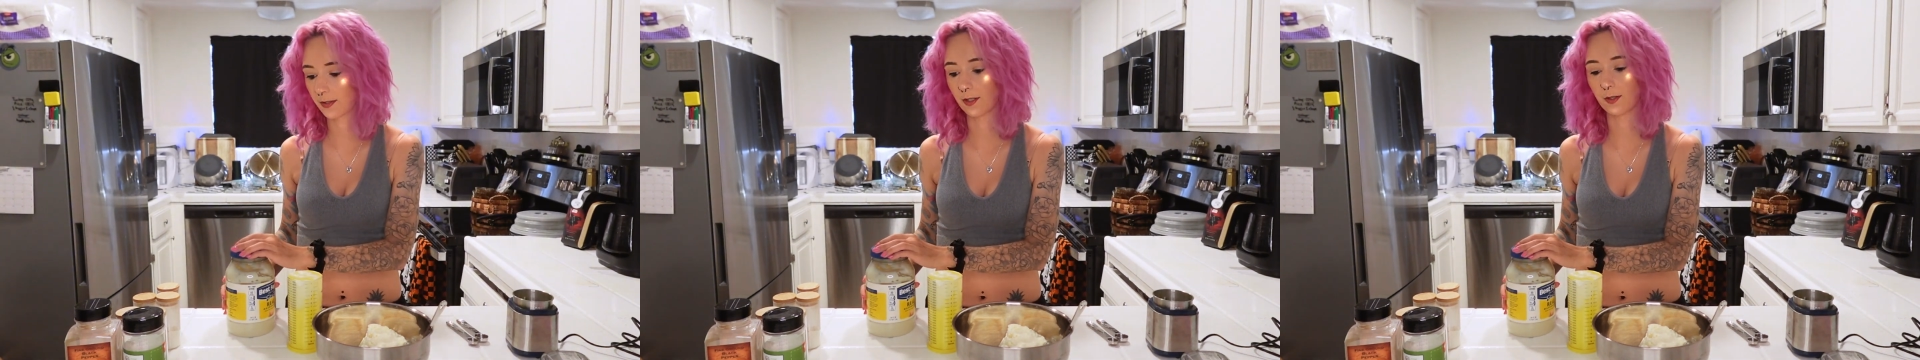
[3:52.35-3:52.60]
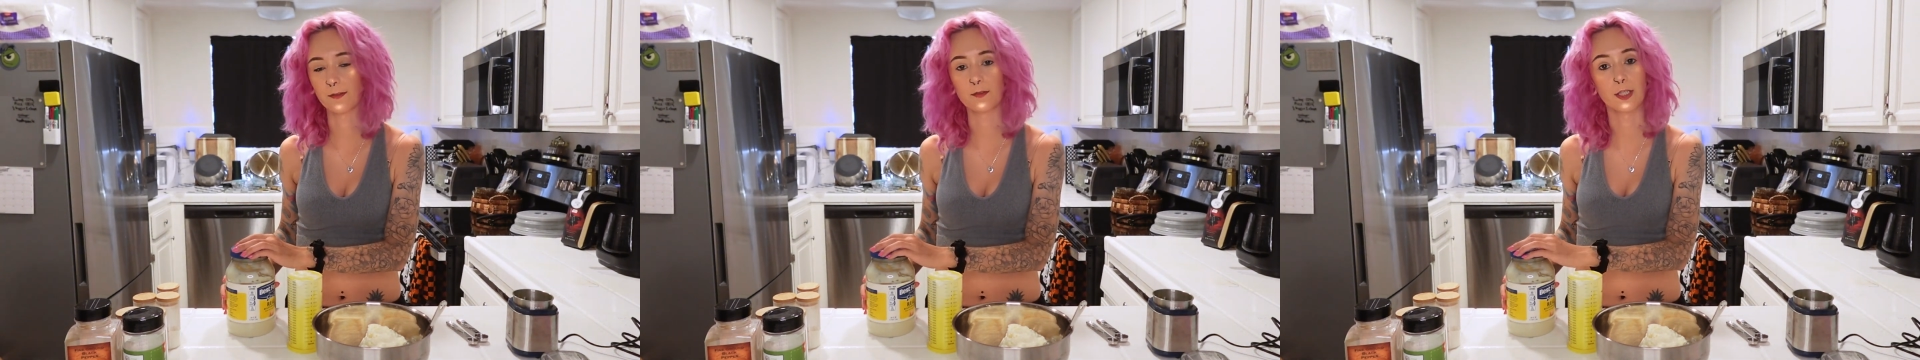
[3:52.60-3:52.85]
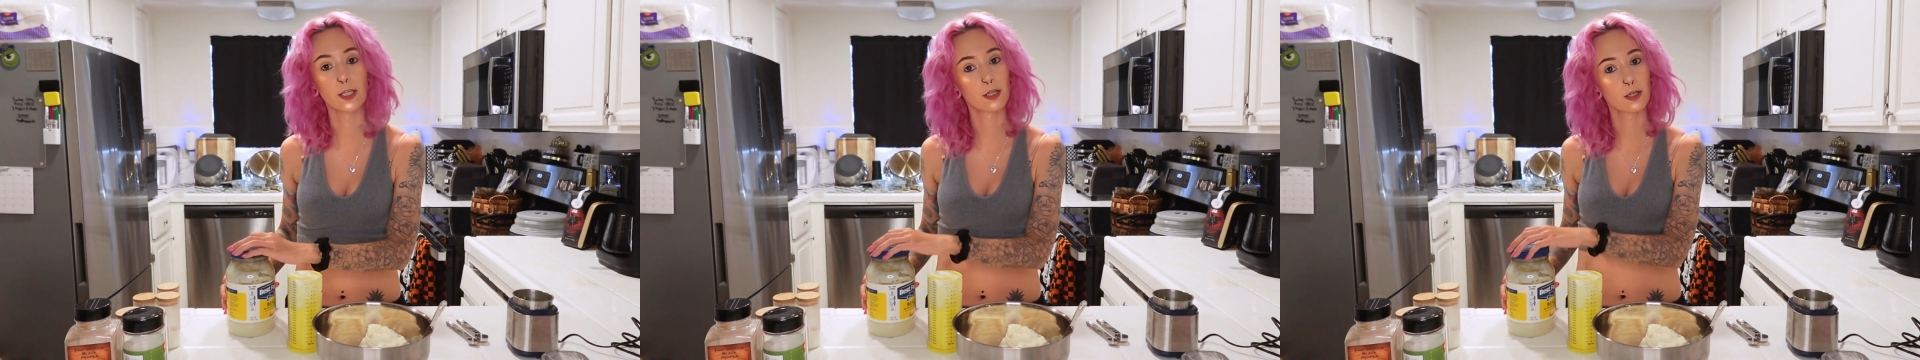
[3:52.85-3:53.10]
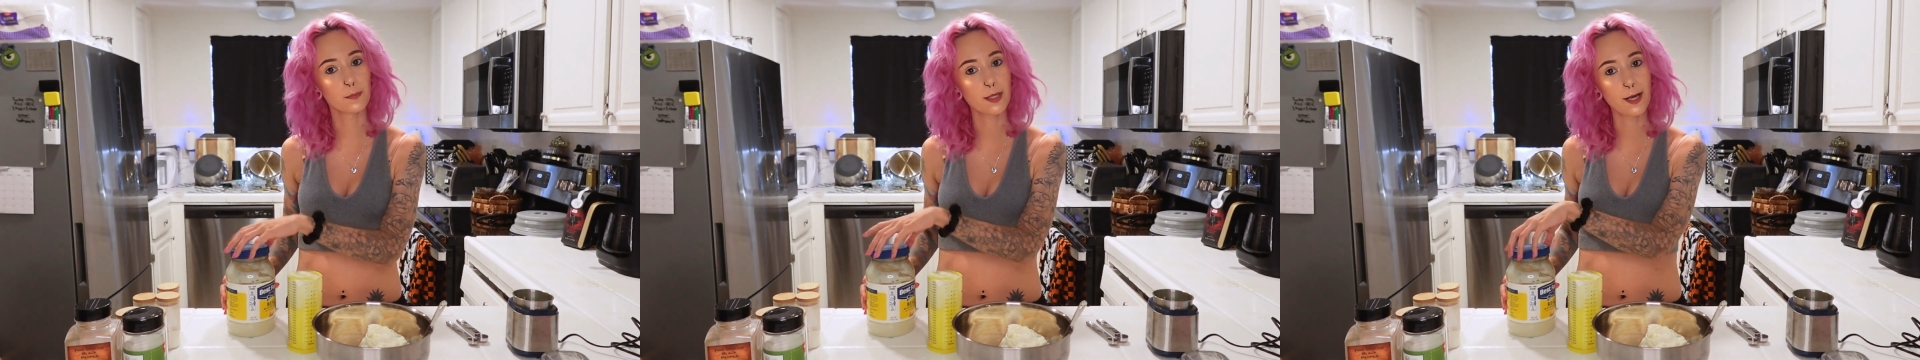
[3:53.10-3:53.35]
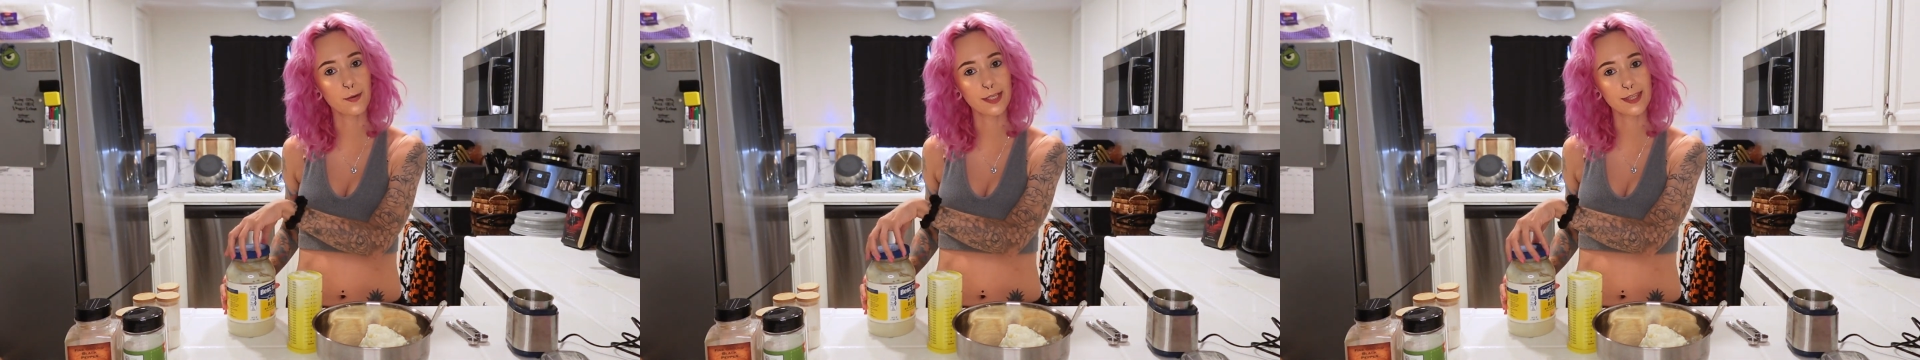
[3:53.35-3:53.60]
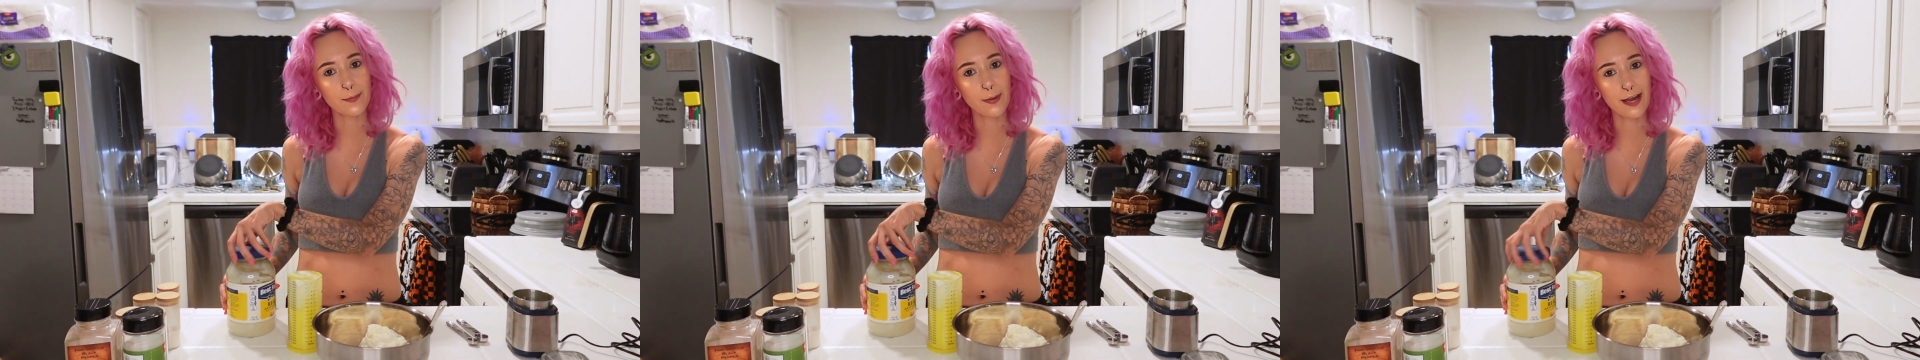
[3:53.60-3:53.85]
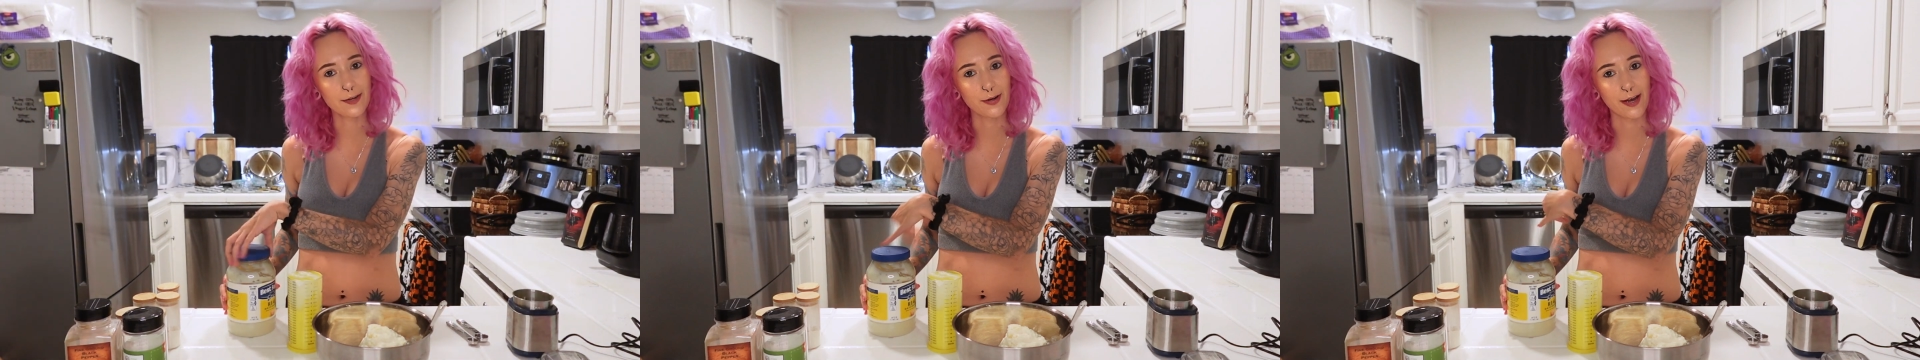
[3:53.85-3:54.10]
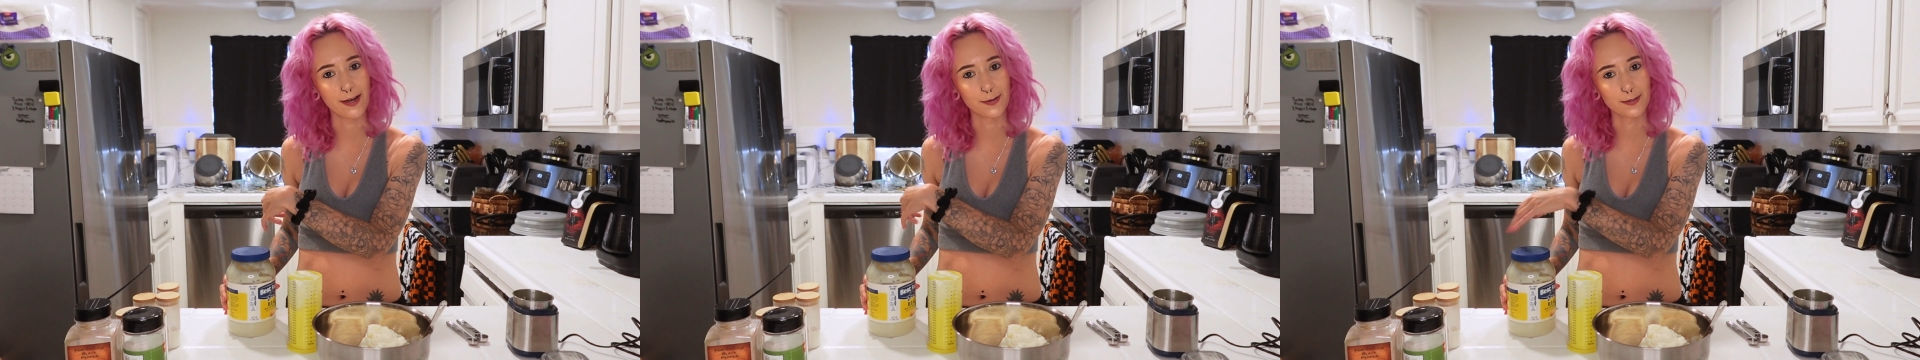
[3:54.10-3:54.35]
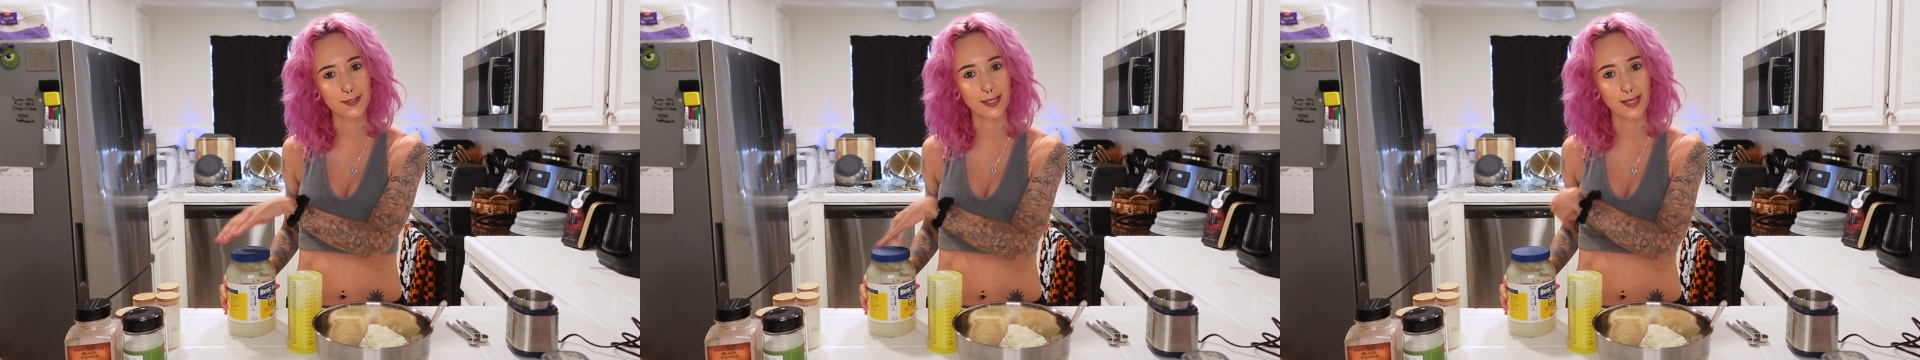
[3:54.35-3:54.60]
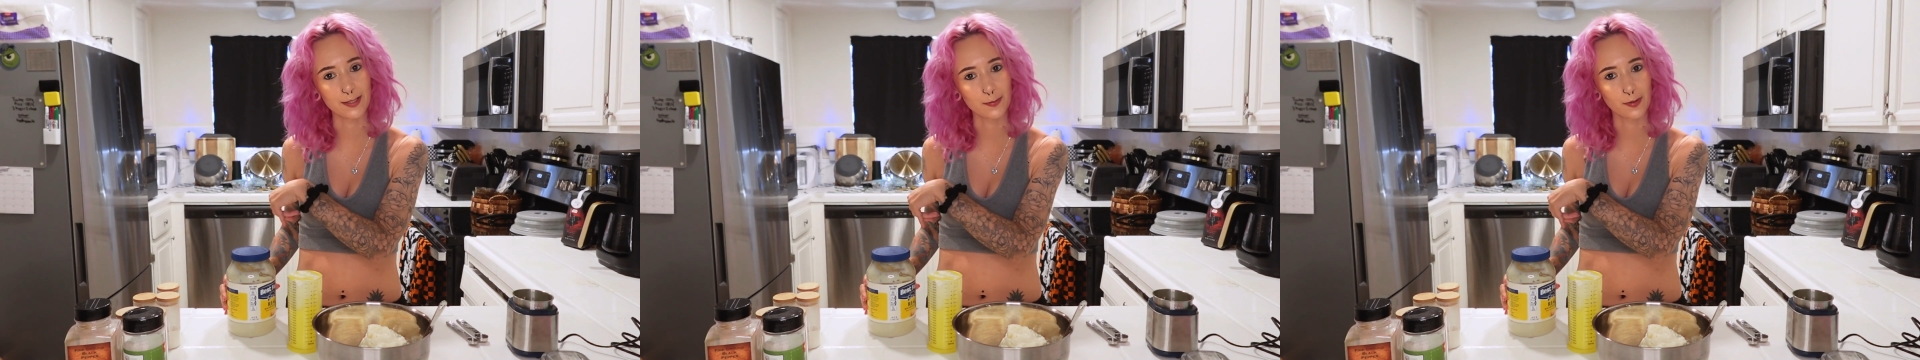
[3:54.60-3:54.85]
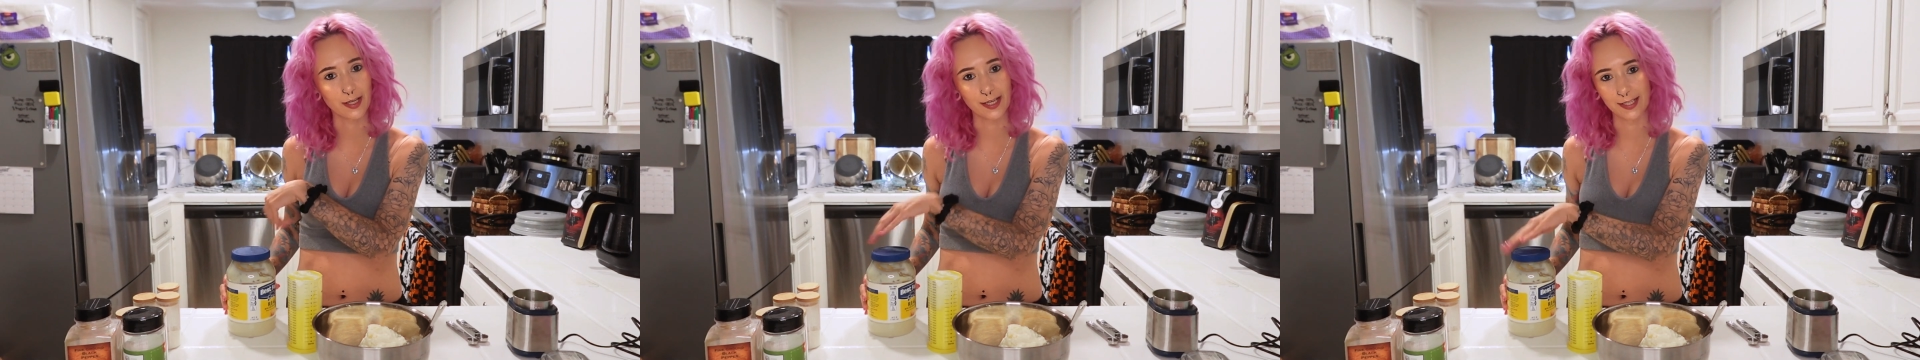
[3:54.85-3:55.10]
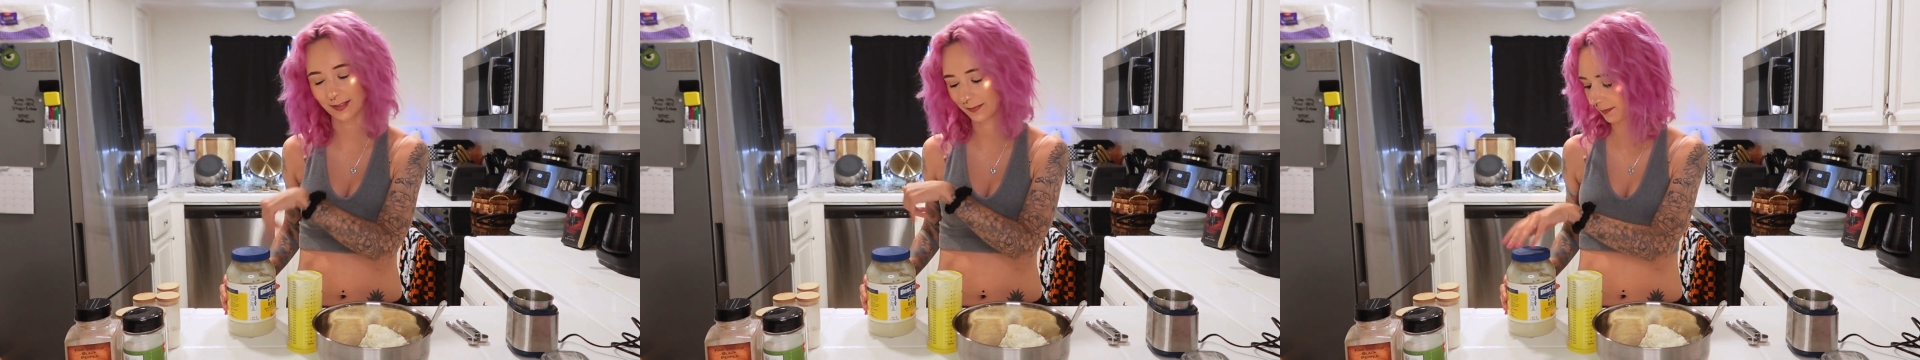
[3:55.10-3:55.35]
so if you hear her meowing in the background, that's why.